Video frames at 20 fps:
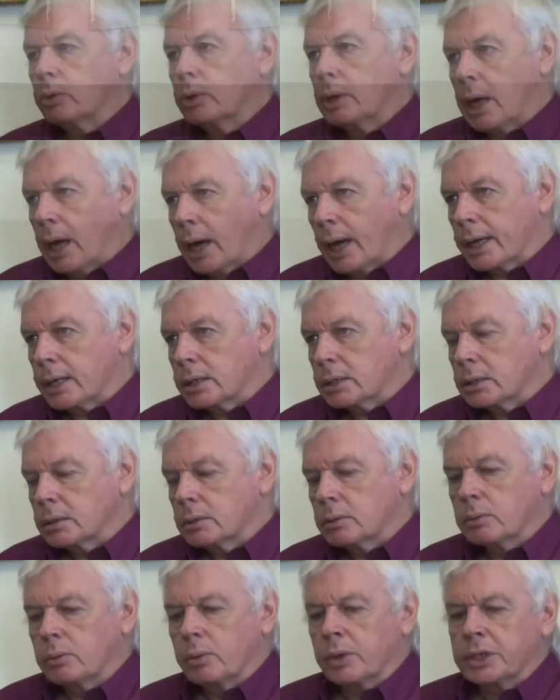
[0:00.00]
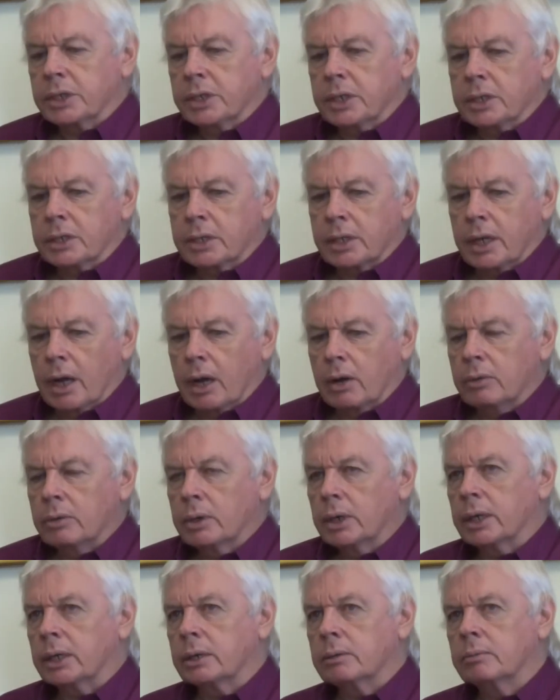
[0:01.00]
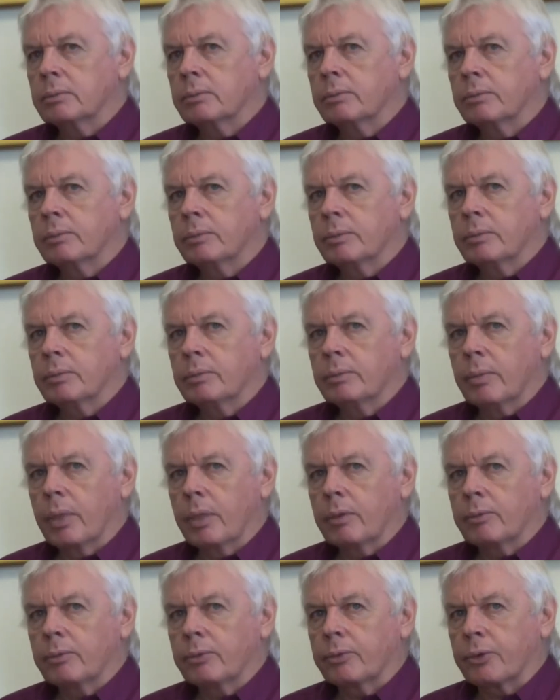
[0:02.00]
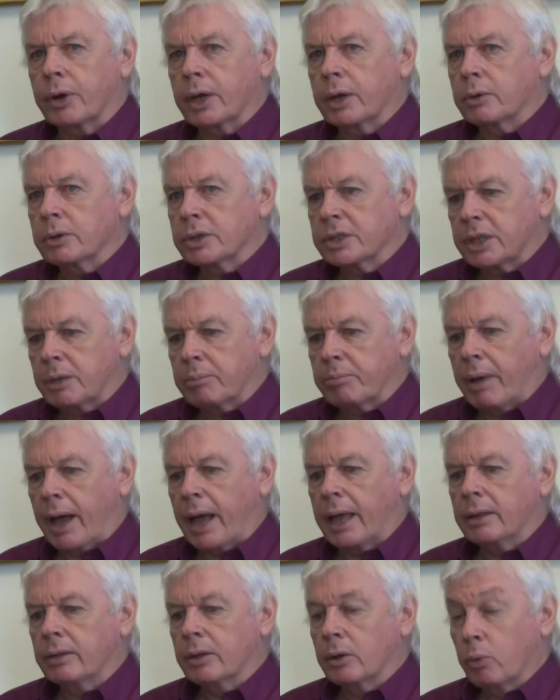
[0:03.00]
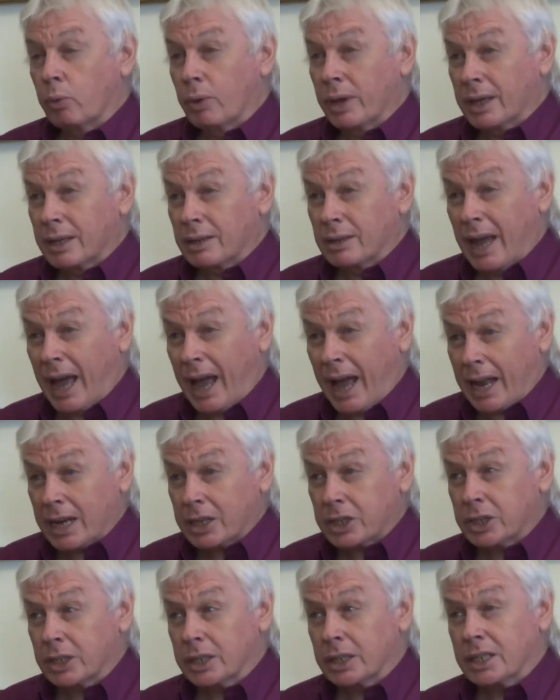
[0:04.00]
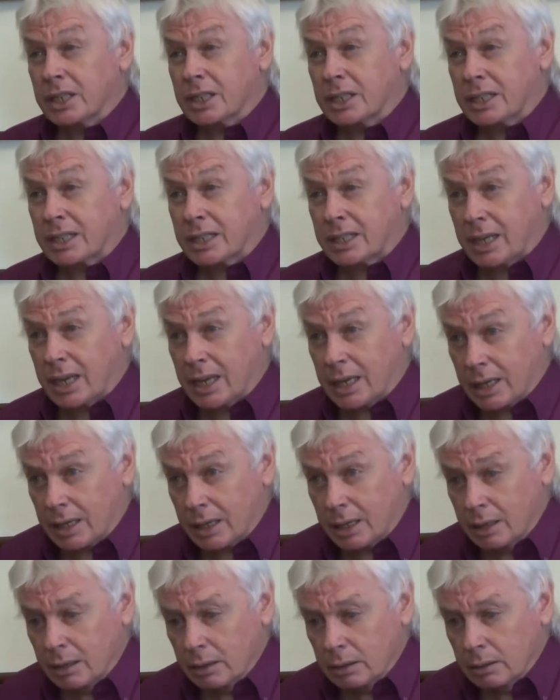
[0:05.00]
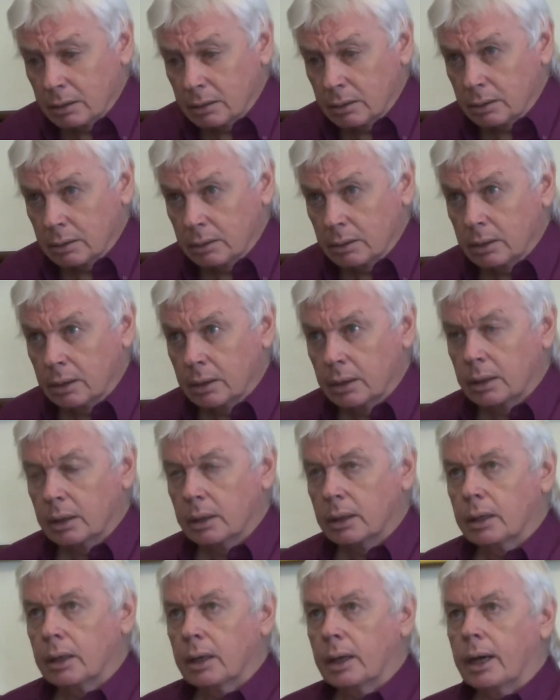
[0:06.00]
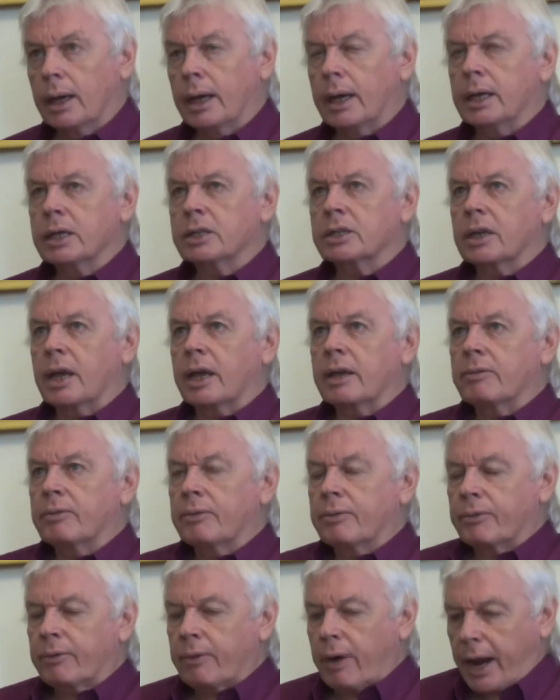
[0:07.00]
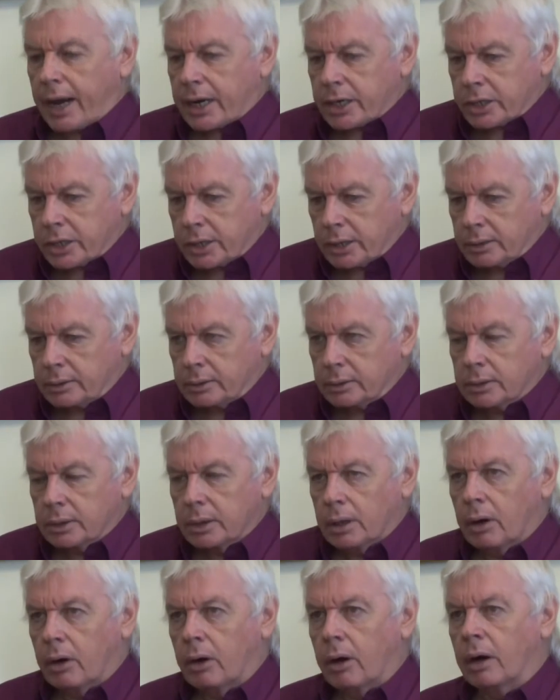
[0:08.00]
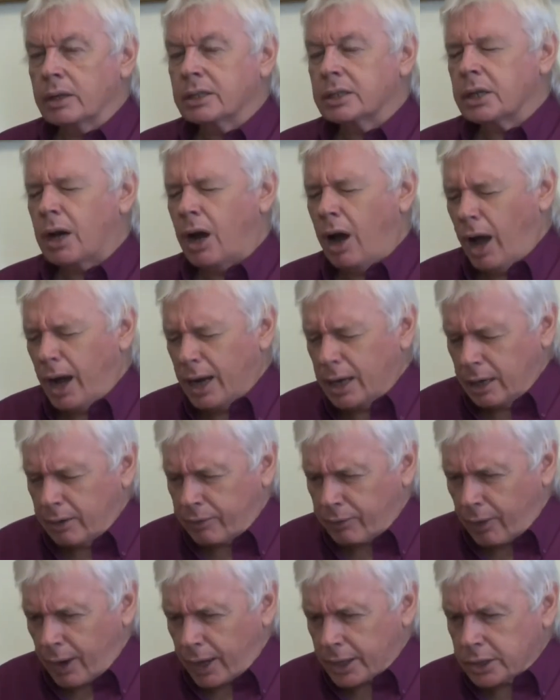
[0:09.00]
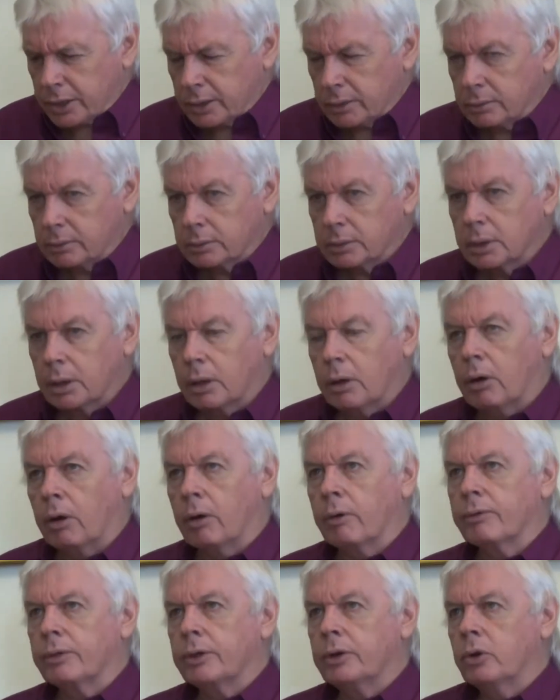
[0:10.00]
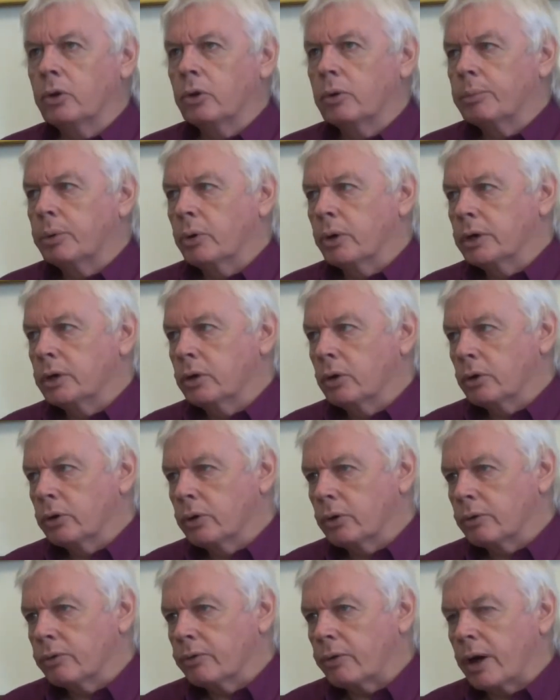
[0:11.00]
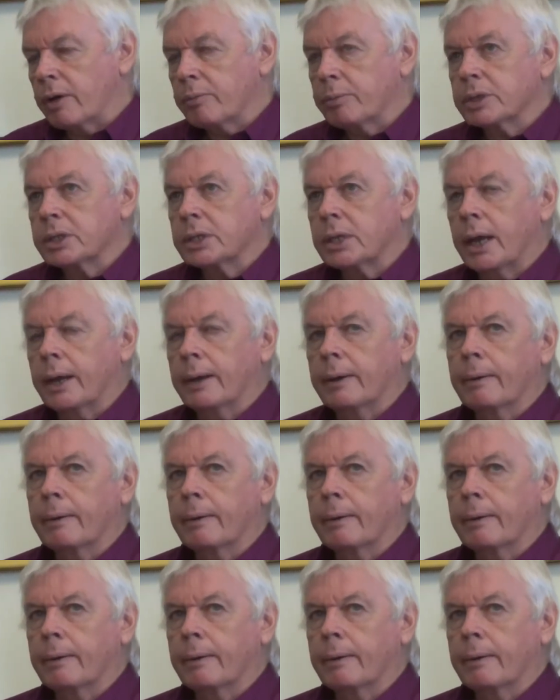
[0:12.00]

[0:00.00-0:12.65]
light, which is the only frequency band that we can actually see, is a fraction, or a tiny fraction, of the 0.005%.